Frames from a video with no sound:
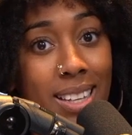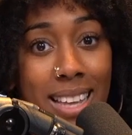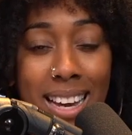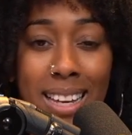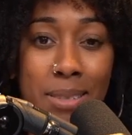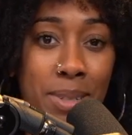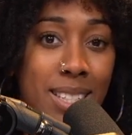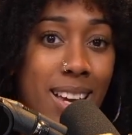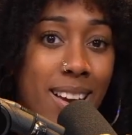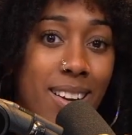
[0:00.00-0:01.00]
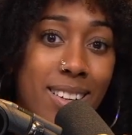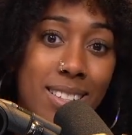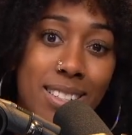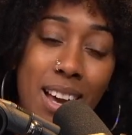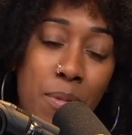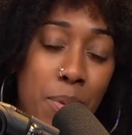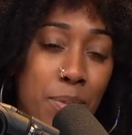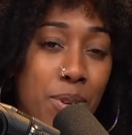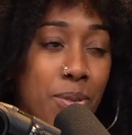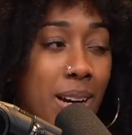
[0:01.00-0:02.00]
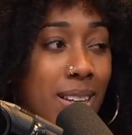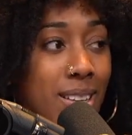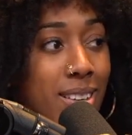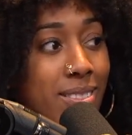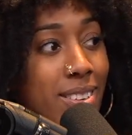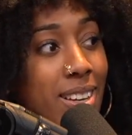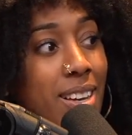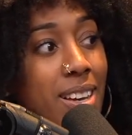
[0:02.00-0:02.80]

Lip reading: That gets me scared because I don't want people to know where I live.